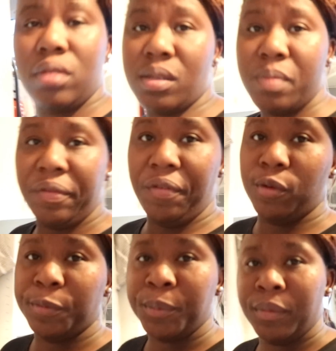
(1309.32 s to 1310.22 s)
that's my
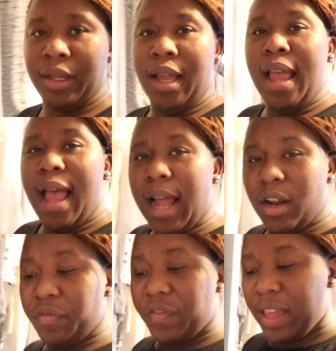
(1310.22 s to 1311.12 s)
phone. I
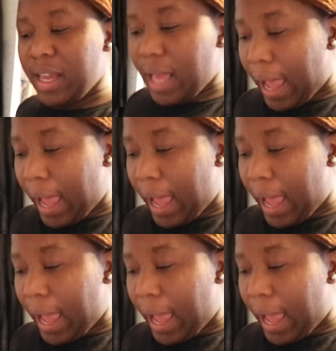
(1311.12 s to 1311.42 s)
don't think